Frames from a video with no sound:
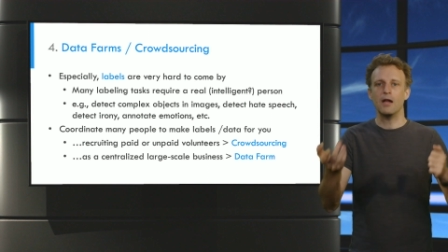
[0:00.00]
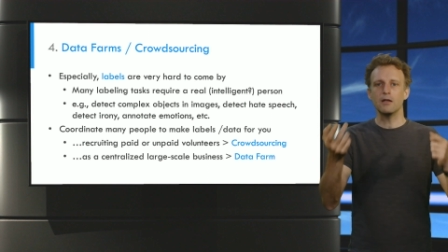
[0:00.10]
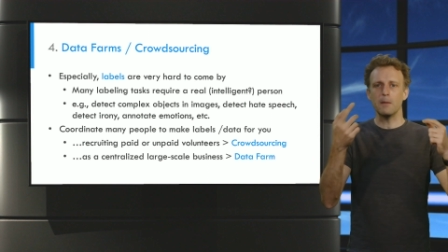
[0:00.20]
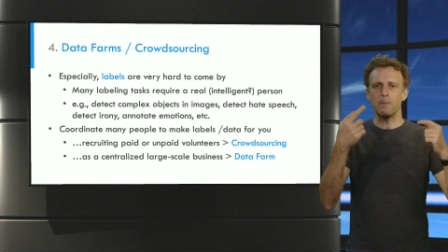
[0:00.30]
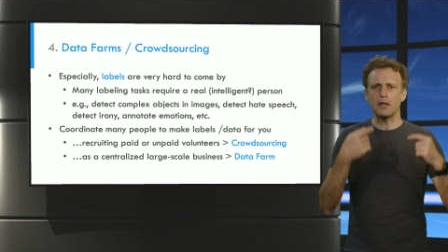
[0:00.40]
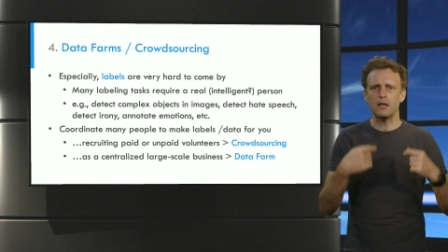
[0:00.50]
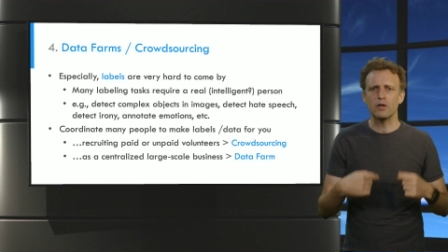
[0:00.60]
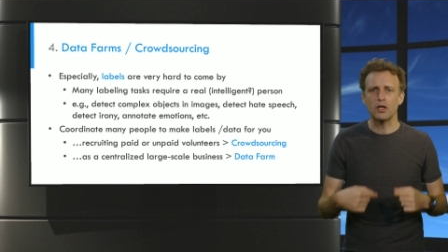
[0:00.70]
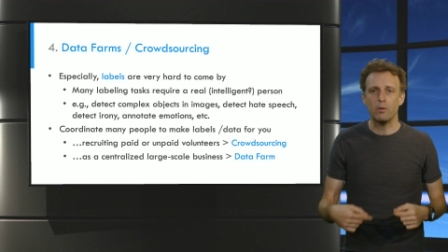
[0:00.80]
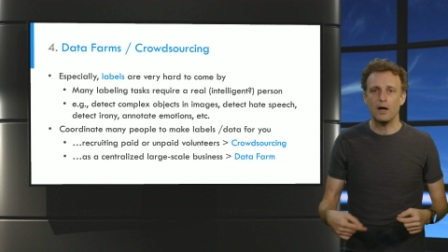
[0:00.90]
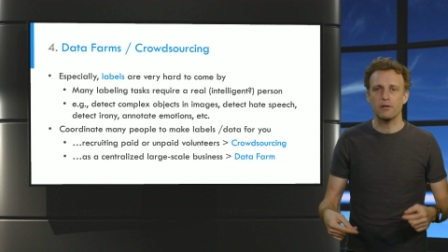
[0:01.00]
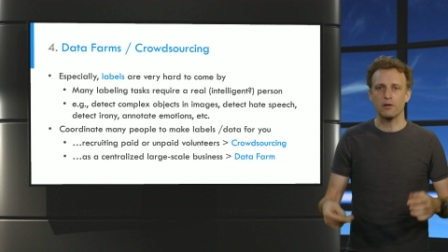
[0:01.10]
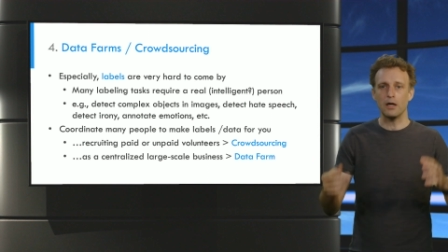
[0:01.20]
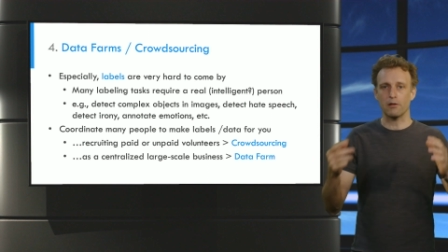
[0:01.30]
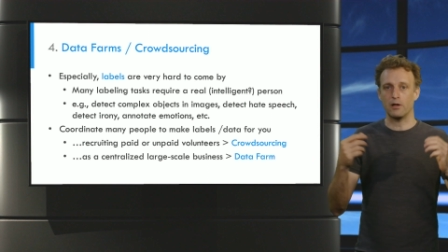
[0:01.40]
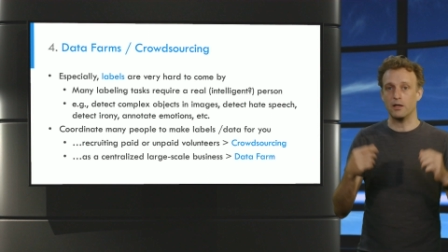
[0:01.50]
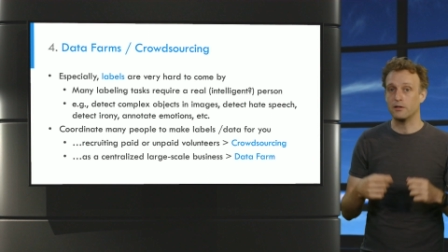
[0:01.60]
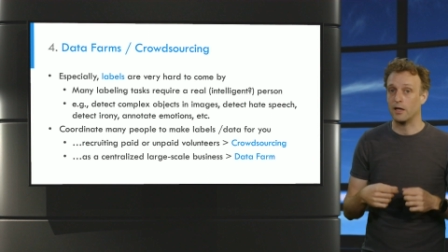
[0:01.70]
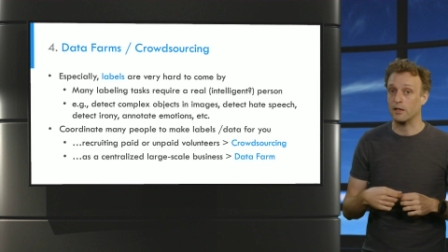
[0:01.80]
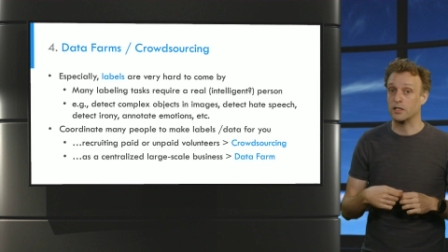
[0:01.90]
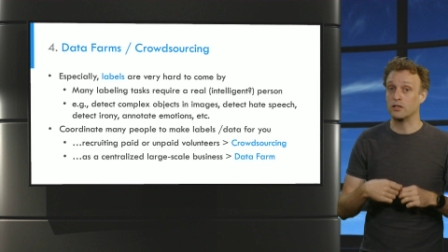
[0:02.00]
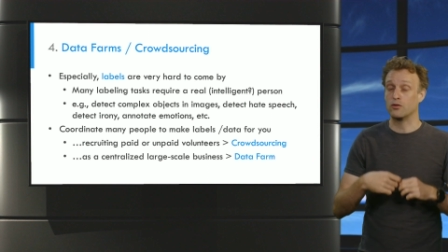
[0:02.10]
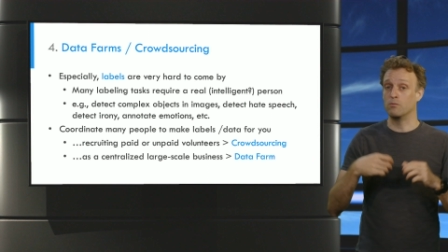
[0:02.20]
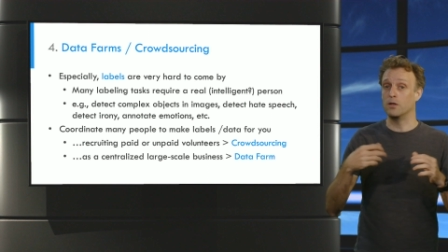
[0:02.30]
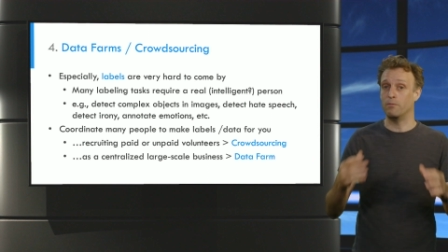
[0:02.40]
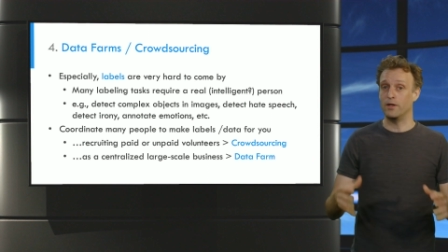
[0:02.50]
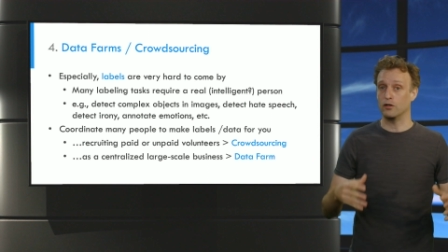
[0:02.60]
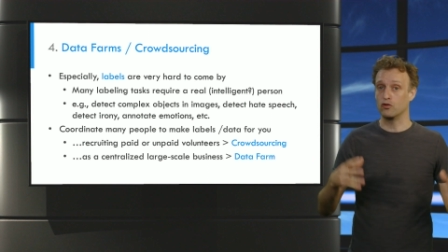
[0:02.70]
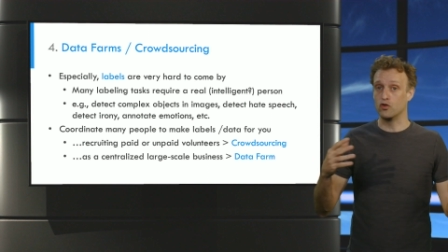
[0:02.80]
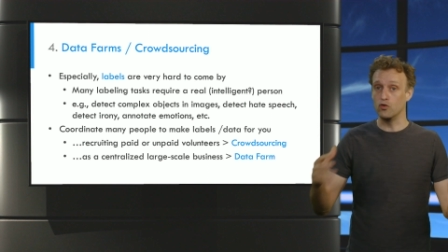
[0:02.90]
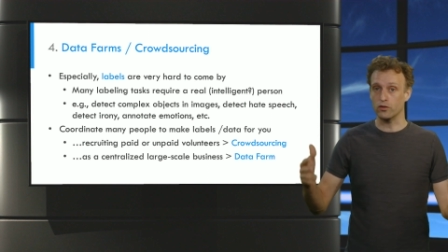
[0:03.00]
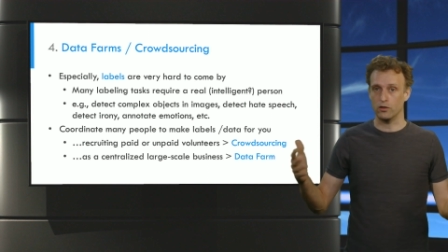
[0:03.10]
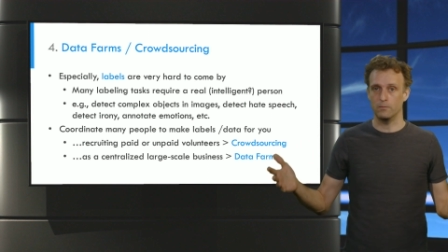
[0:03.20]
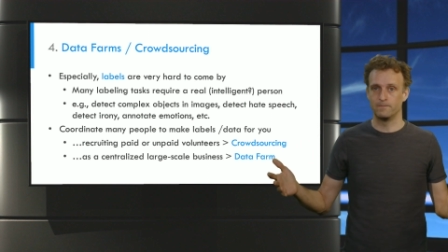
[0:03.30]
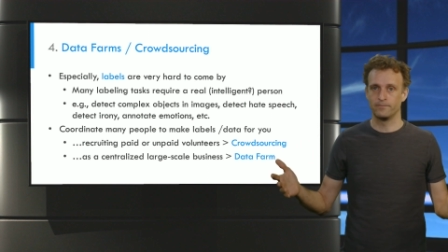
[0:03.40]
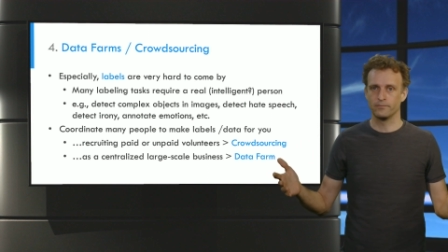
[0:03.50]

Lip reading: and typically requires another intelligent human being to do so.